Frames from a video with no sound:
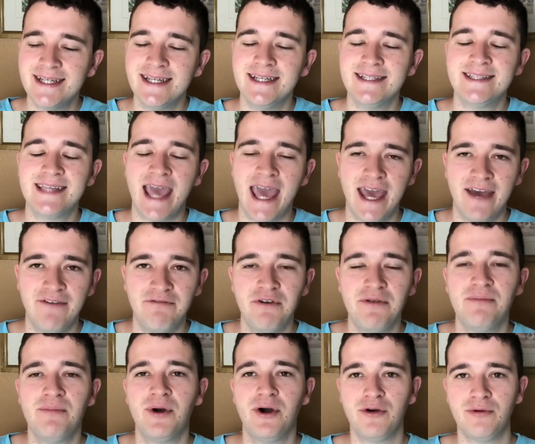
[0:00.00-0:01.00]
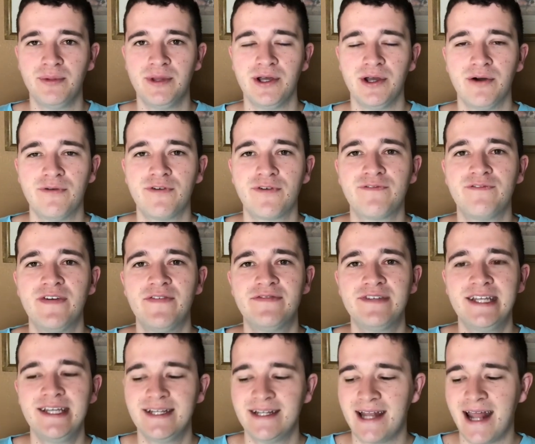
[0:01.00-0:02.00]
It's Evan Mobley over
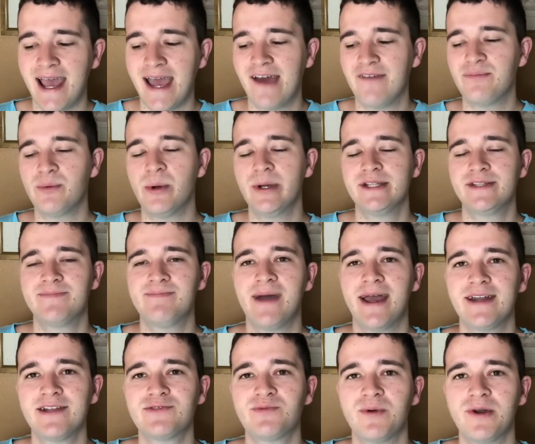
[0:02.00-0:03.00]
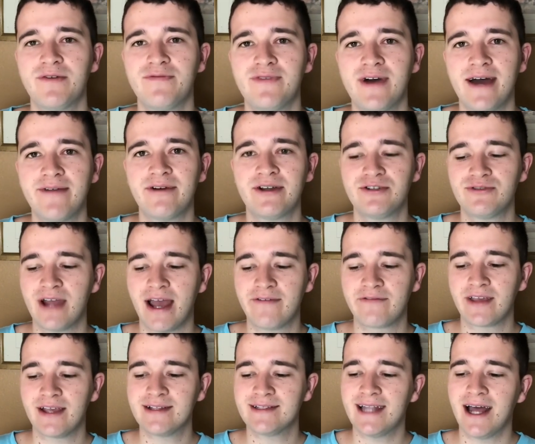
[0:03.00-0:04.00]
15.5 points, minus 105 on
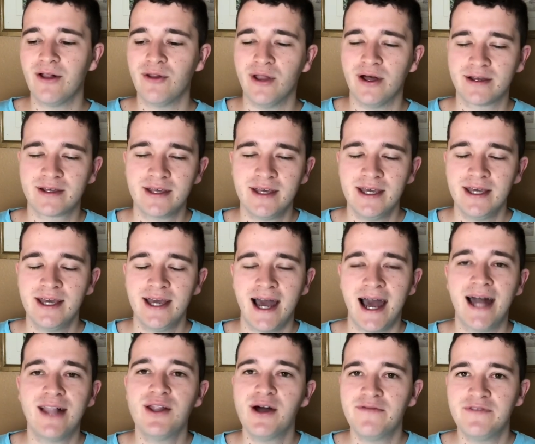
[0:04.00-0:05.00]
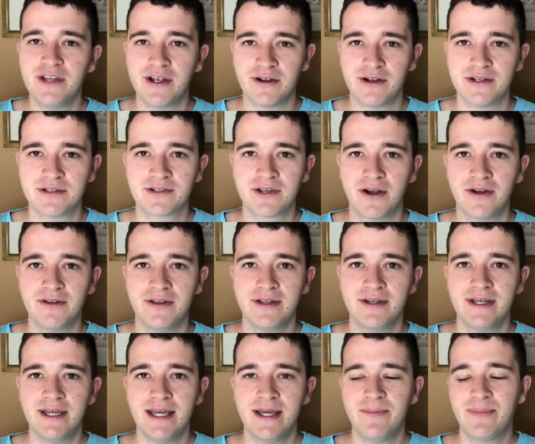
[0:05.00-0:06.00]
DraftKings. Now look, I love Darius Garland,
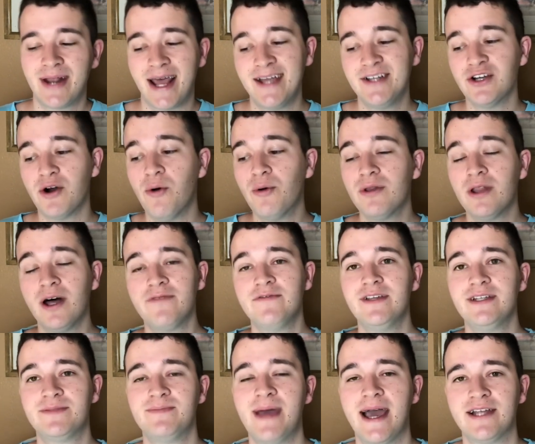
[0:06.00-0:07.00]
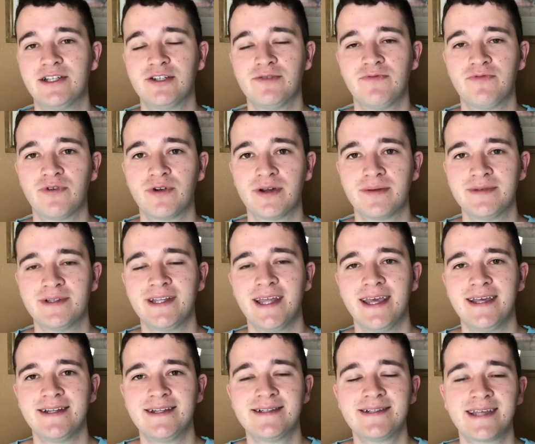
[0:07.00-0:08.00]
but I don't love this matchup for him today.
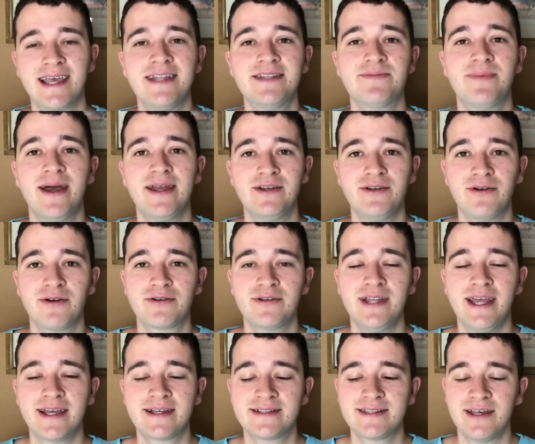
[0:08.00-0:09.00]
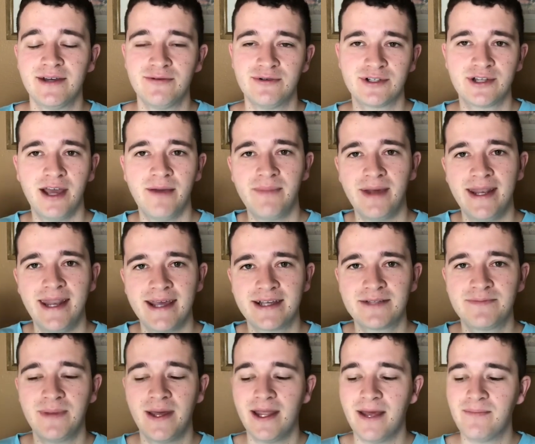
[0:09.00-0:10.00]
It is against my New York Knicks. Wish I had my
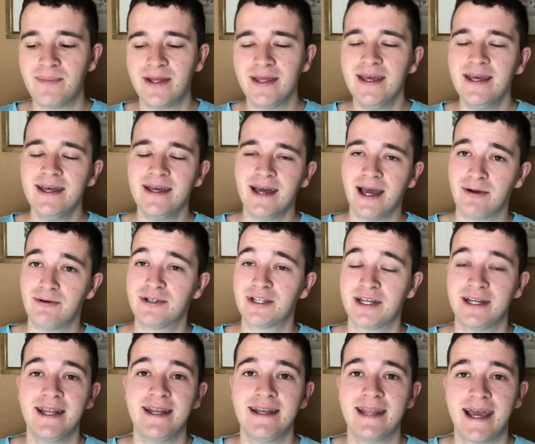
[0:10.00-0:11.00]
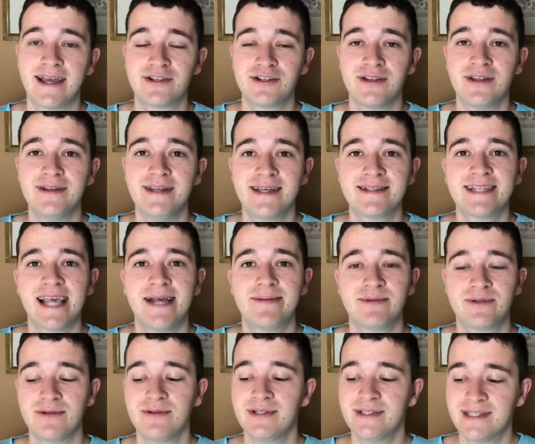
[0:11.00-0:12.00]
next pennant, but I wish I didn't actually. The Knicks
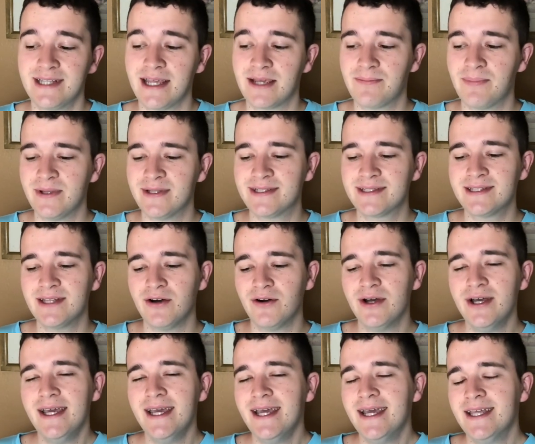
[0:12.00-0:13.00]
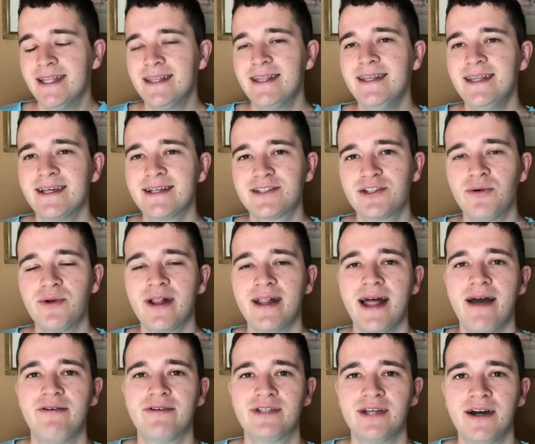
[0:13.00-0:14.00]
absolutely stink. But still, the Knicks don't
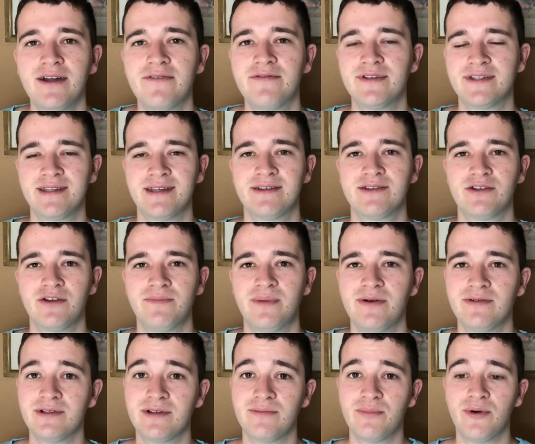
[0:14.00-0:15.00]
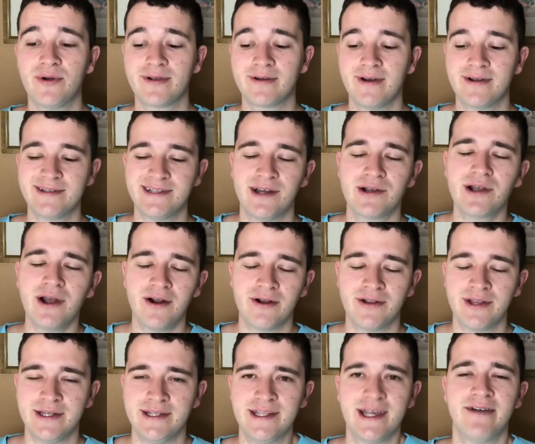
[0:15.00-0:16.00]
allow a ton of assists to opposing point guards. Now
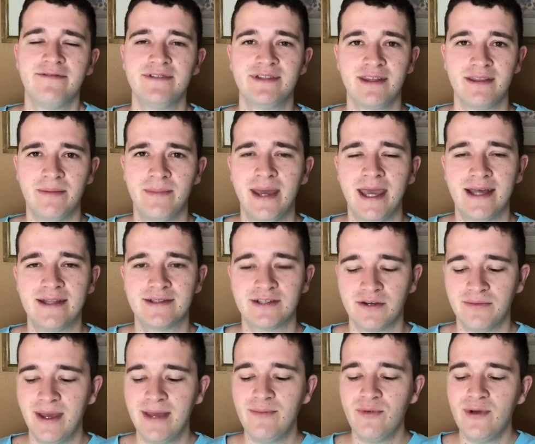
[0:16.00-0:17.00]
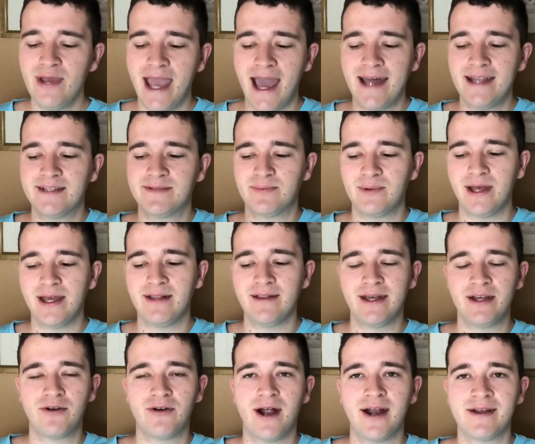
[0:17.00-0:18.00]
Garland is obviously the man, so maybe we add his play
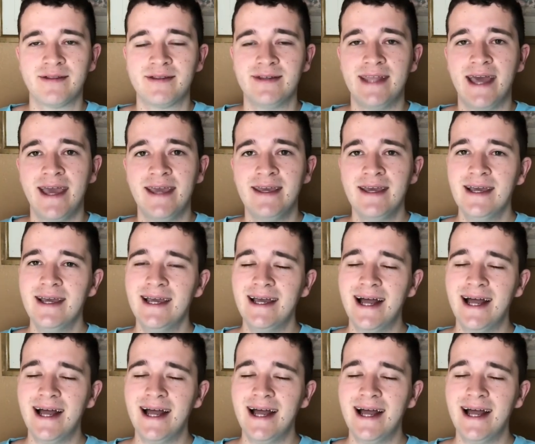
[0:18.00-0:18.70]
later on in the day.